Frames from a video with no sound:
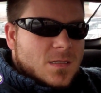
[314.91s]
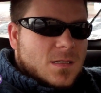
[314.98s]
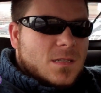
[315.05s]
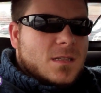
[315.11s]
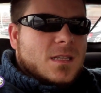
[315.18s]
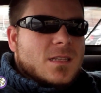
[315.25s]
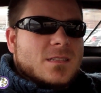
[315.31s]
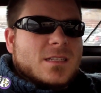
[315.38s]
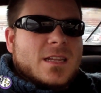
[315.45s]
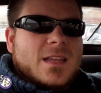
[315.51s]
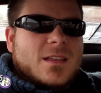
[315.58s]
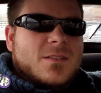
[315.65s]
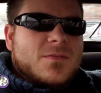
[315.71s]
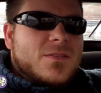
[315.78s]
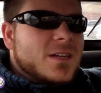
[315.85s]
You think there's any
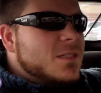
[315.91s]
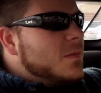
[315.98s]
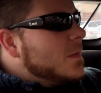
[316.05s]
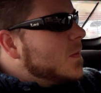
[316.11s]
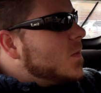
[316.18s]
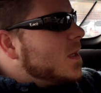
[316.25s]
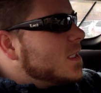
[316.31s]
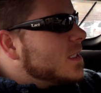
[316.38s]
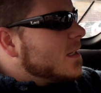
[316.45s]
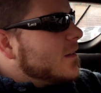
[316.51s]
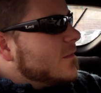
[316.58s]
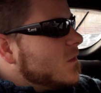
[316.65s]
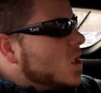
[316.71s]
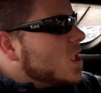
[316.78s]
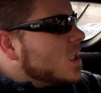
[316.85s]
other French people watching
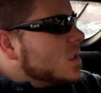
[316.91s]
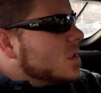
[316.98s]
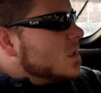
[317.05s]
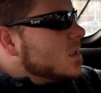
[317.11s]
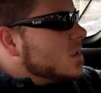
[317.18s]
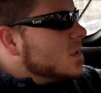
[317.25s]
our vlogs?